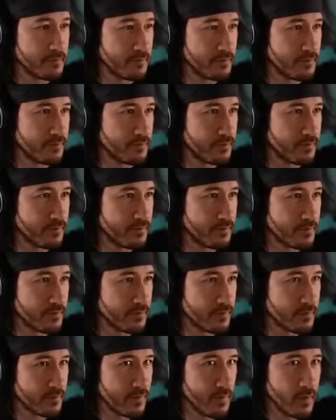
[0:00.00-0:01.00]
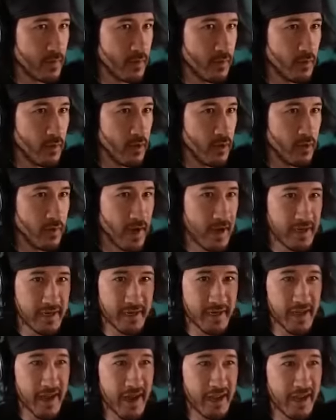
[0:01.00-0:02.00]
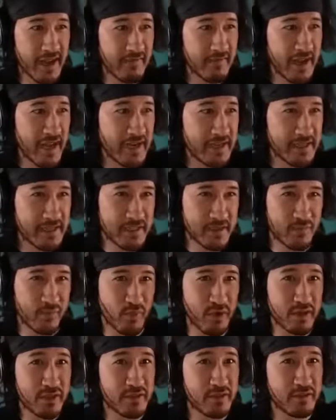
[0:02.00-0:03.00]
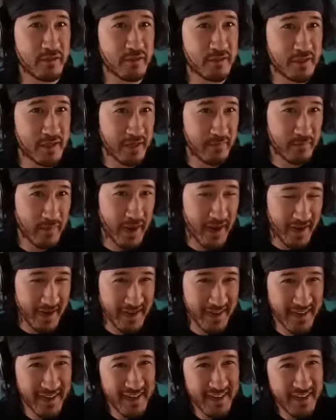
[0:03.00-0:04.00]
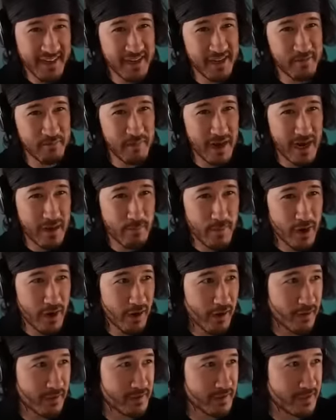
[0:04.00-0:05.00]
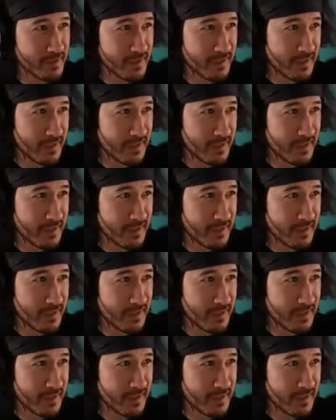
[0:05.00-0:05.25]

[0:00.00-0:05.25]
Pumpkins are pretty. Wintery. Whoa! I did not have any Sprint juice in my in my bars.